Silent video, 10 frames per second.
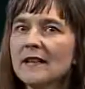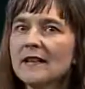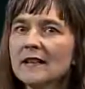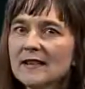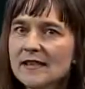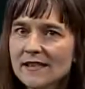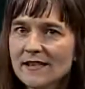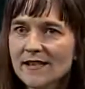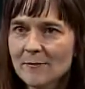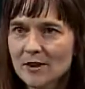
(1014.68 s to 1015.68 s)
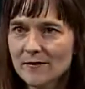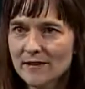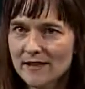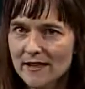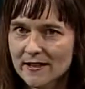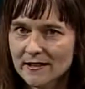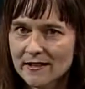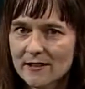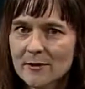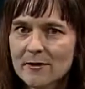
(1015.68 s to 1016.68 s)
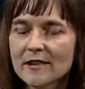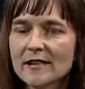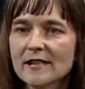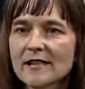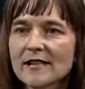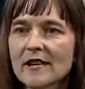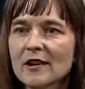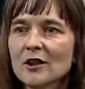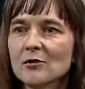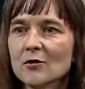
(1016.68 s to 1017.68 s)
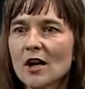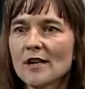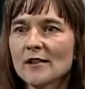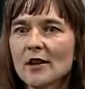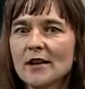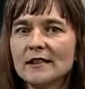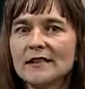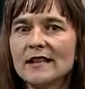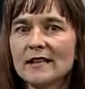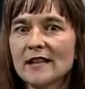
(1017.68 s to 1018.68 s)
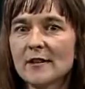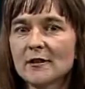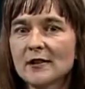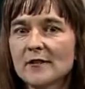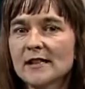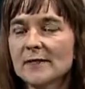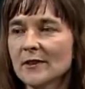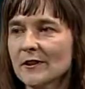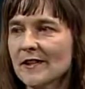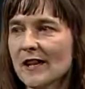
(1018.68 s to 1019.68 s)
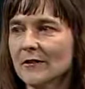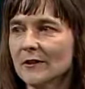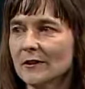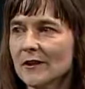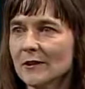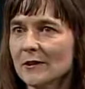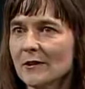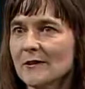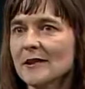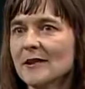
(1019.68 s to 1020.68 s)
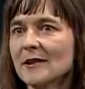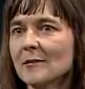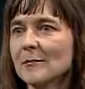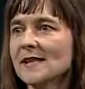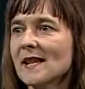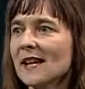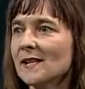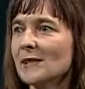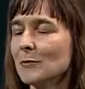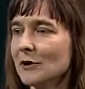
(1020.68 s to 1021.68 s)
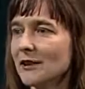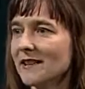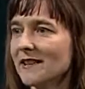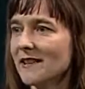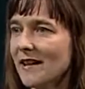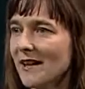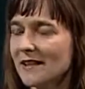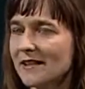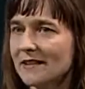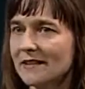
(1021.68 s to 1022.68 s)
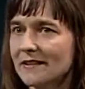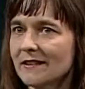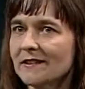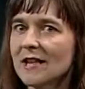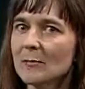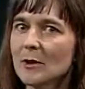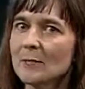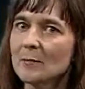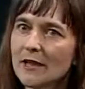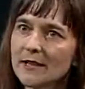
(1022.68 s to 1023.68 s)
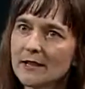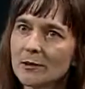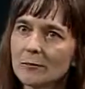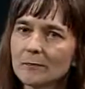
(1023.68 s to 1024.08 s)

His conception of aesthetic experience draws on yet another of his philosophical heroes besides the Buddha and Kant, namely Plato.